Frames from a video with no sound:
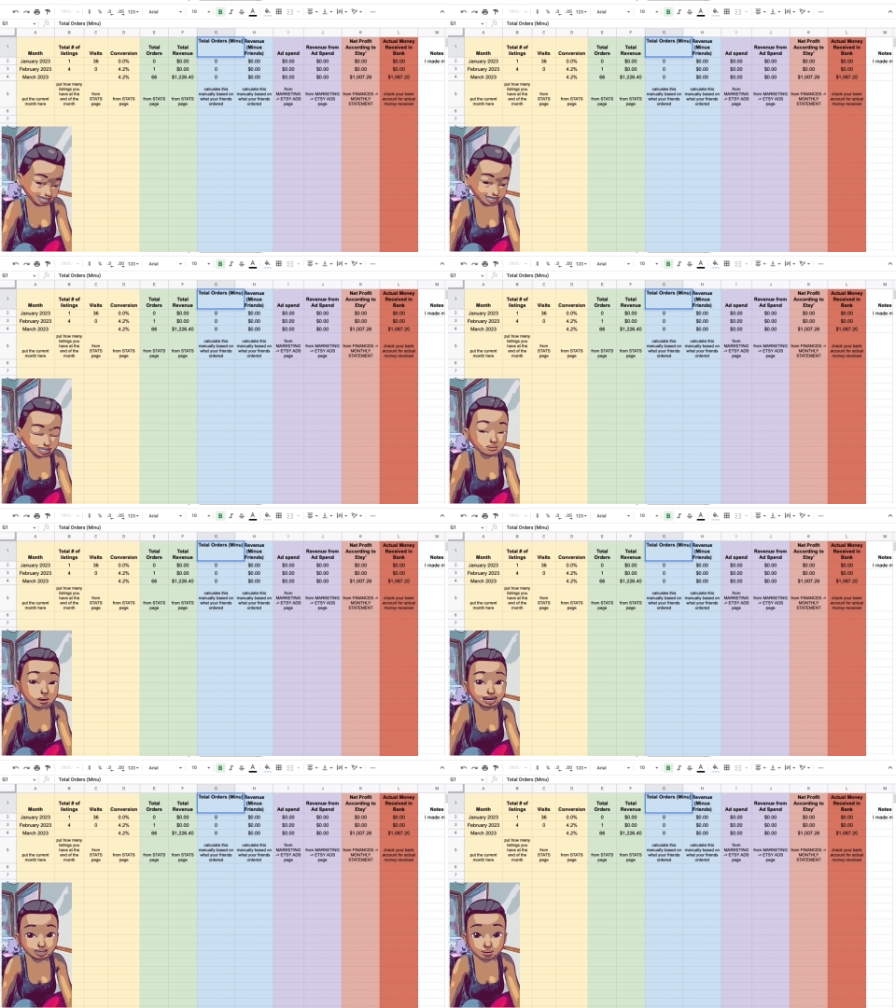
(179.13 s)
just
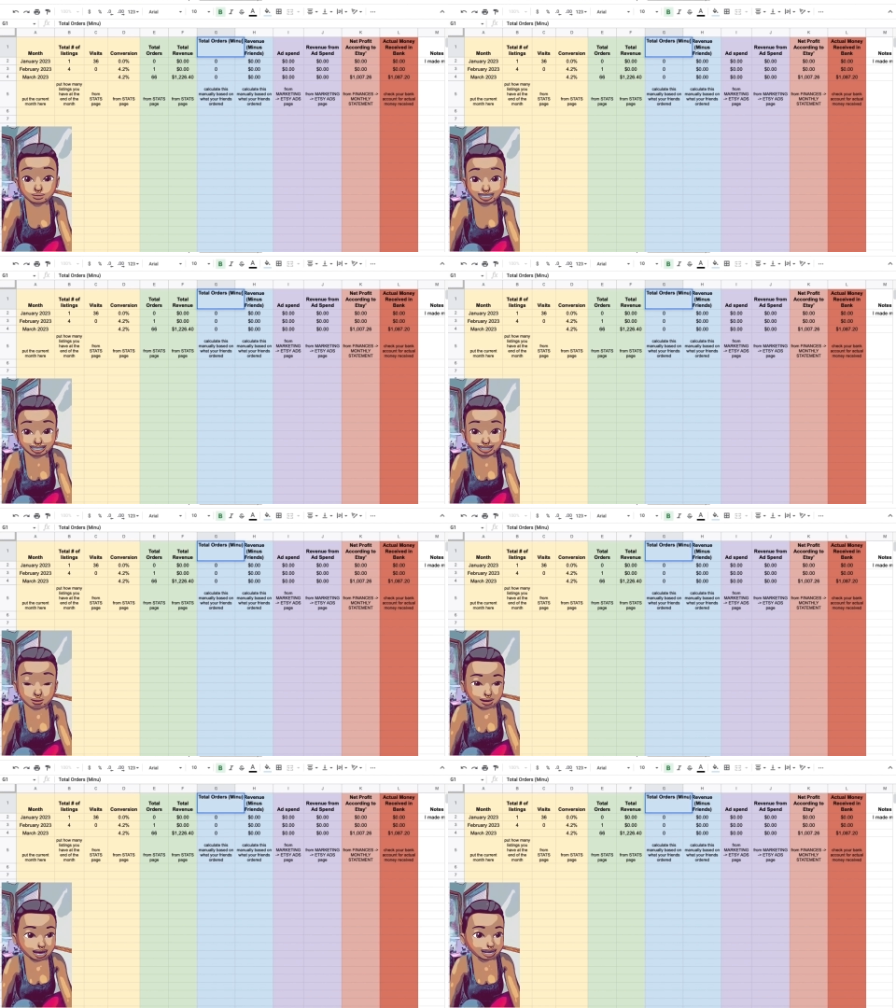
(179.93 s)
mind your business,
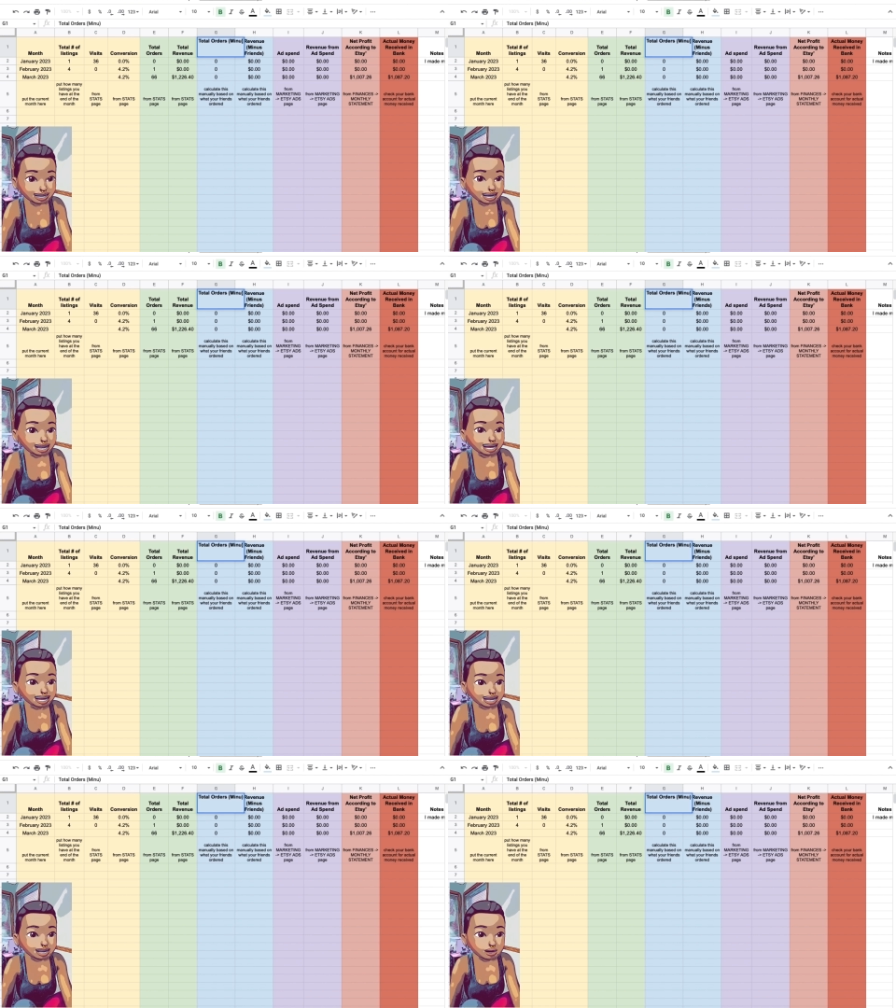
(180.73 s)
okay?
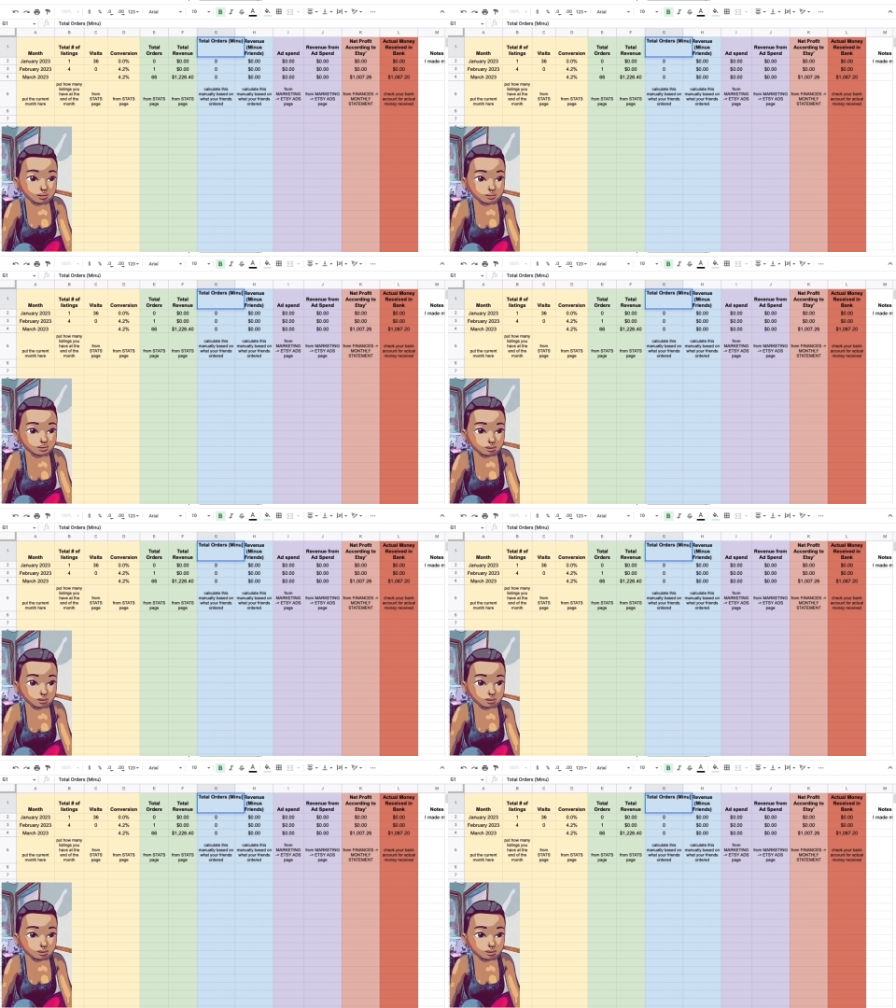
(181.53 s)
The